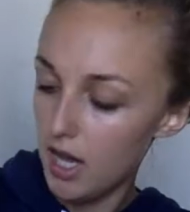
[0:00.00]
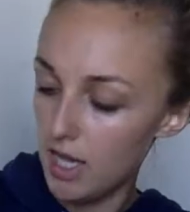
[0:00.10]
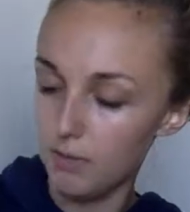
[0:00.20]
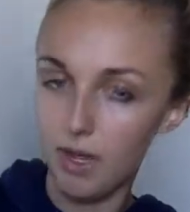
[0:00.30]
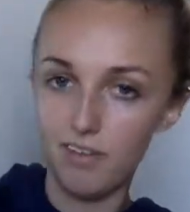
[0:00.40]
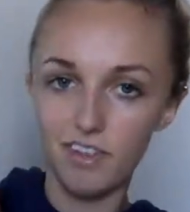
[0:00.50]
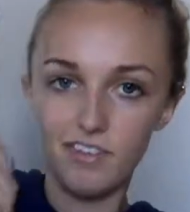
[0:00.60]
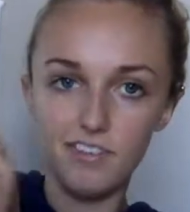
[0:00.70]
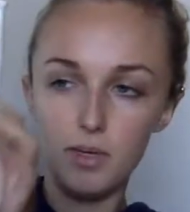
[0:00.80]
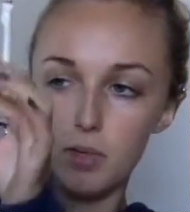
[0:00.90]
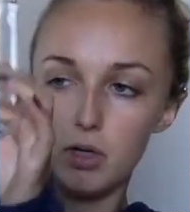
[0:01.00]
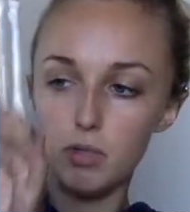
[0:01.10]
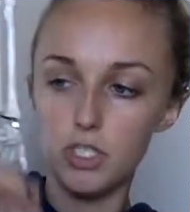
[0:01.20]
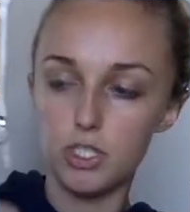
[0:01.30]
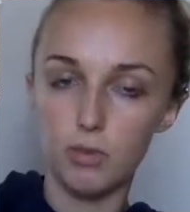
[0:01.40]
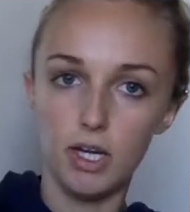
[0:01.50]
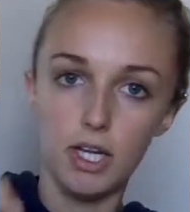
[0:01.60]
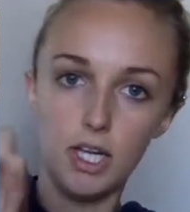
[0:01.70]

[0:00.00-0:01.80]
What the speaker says: And then we have the femur, which is right in